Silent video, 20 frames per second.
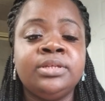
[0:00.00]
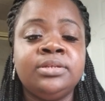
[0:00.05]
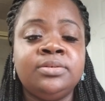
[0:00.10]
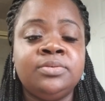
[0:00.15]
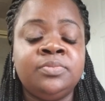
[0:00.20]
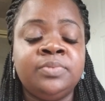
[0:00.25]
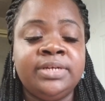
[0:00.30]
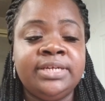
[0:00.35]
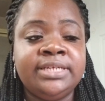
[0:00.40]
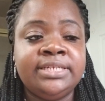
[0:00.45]

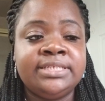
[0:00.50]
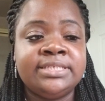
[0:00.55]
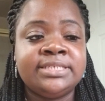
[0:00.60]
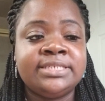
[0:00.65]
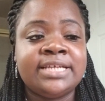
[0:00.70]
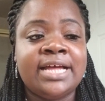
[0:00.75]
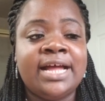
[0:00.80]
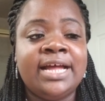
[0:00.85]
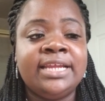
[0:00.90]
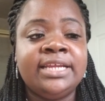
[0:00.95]
we
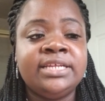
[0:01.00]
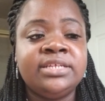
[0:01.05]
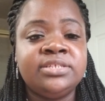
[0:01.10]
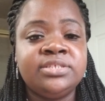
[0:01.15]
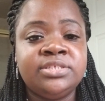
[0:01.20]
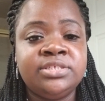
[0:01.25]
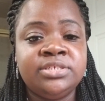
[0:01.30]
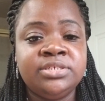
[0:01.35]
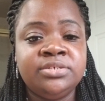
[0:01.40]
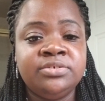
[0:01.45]
decided
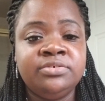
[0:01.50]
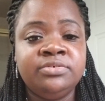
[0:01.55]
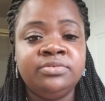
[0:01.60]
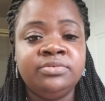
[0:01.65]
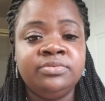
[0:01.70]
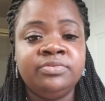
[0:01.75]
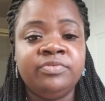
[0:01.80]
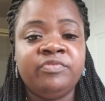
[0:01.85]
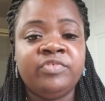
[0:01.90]
to